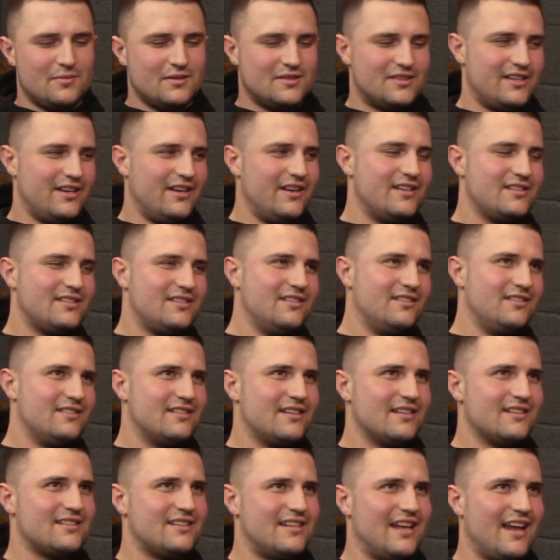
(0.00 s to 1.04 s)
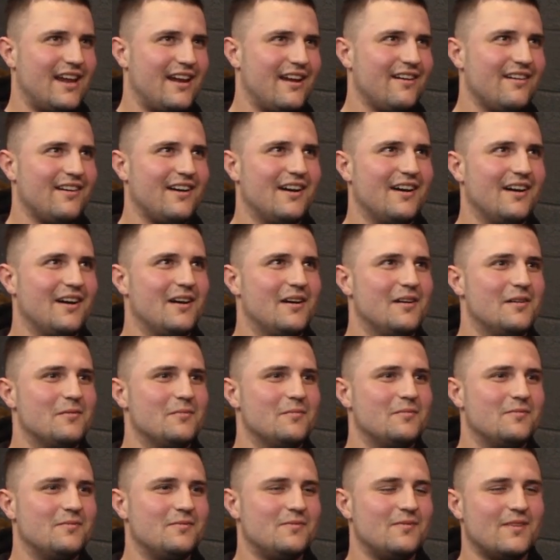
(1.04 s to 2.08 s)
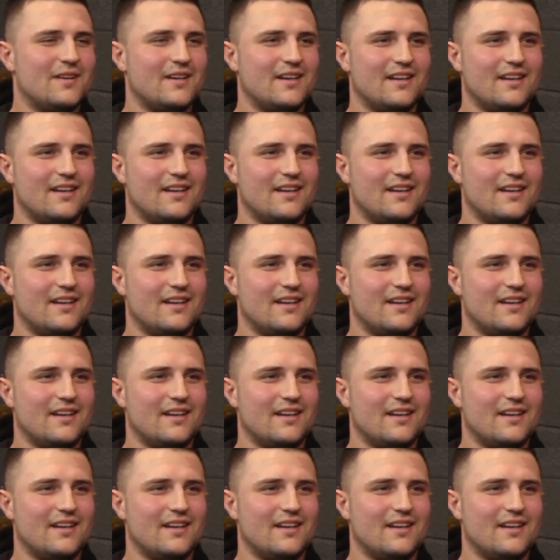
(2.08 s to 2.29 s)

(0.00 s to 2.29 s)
a couple serious dudes that stand out.